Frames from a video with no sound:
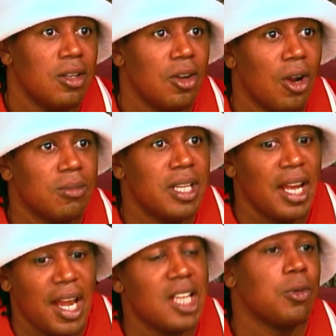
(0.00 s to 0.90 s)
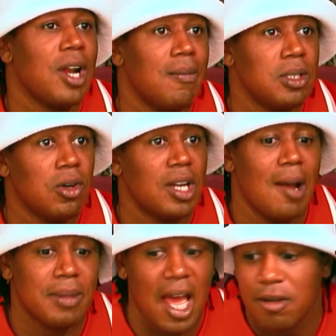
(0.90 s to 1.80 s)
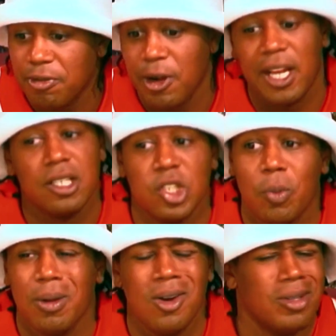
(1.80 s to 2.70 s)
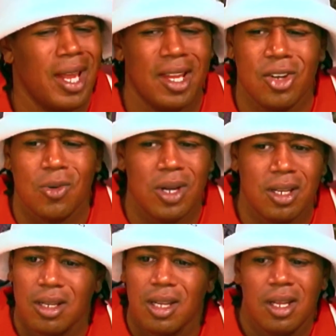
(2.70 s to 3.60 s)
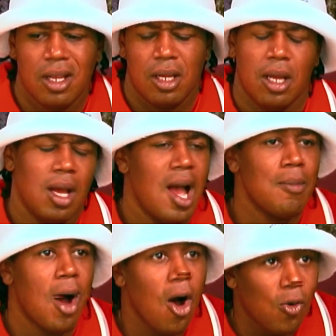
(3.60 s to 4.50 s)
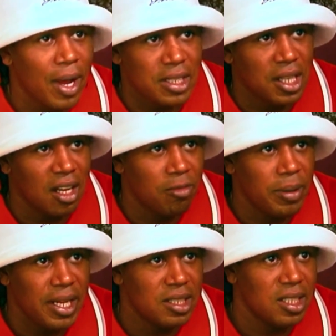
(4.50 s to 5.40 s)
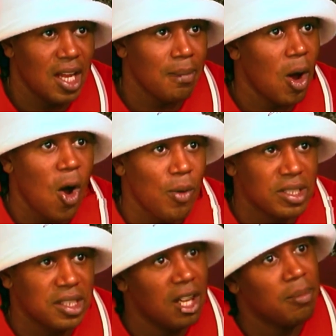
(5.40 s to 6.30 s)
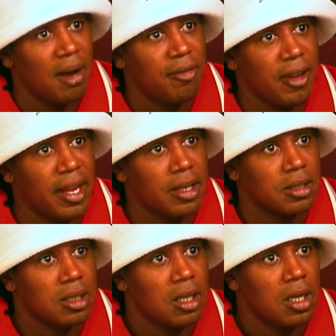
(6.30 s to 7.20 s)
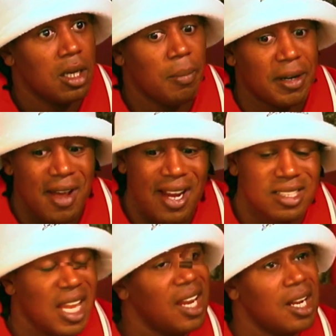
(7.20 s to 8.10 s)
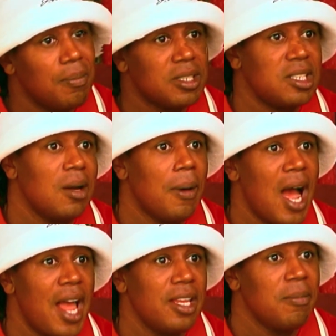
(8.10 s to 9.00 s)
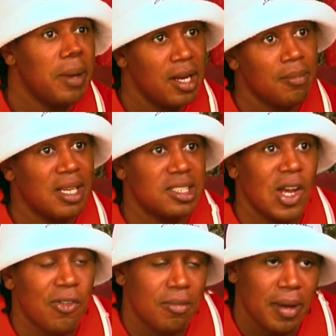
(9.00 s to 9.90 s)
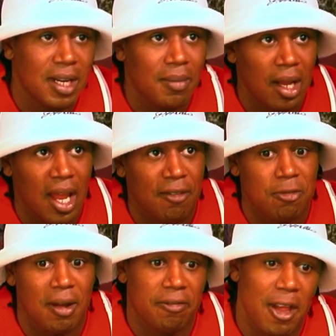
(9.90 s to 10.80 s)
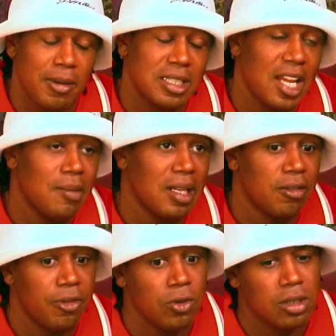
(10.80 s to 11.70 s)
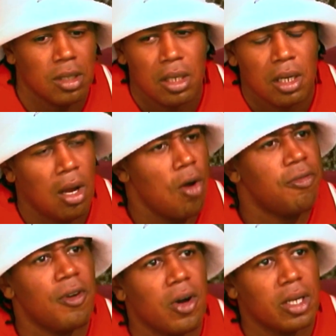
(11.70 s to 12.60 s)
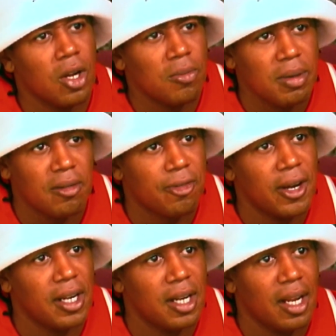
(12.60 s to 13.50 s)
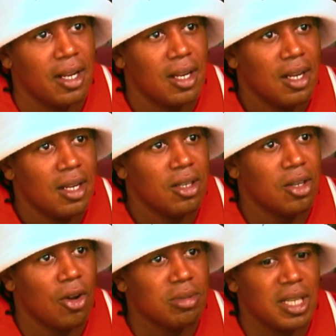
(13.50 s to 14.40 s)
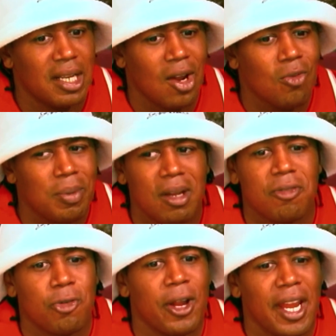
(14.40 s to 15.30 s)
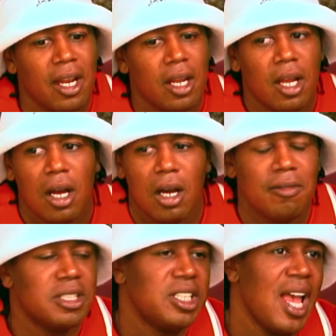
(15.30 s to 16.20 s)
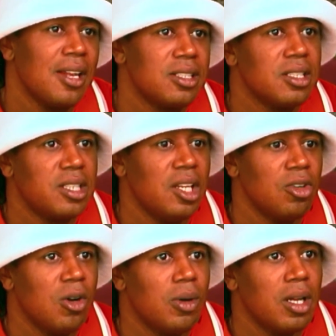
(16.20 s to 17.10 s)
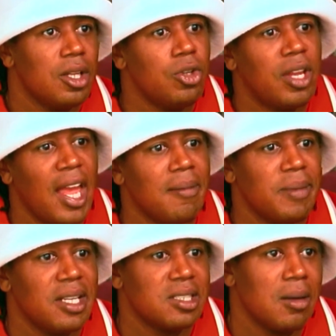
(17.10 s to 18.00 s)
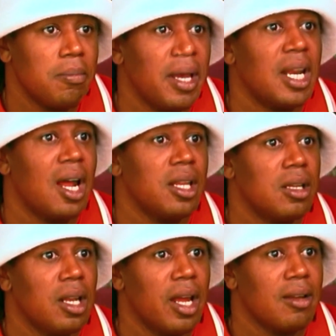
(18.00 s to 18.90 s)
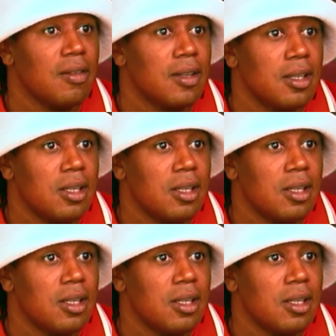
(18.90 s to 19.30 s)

You know what I'm saying? And that's what I'm doing. I'm not afraid to show people. Oh yeah, you know what? I'm always love BET. I'm always love my fans. But if I could take it up a step higher and better myself and better my life, my family, and think about the future, Go for it. Don't be afraid of that. You know what I'm saying? Don't be afraid of a challenge to say, you know what, you can't make something better out of your life.